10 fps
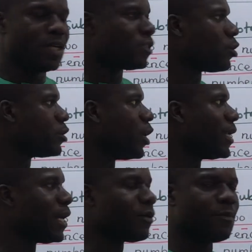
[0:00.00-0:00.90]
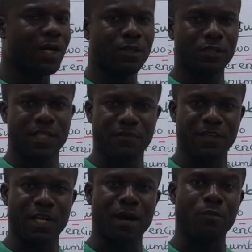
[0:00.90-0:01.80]
So the other number not
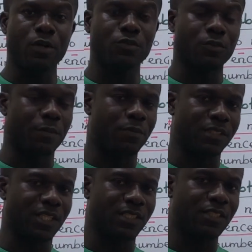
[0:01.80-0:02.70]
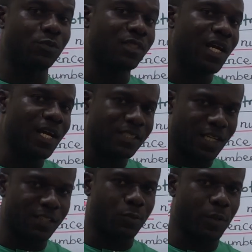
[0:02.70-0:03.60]
given, I'm going to represent it with x
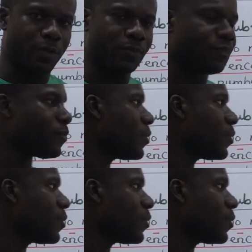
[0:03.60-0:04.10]
as well.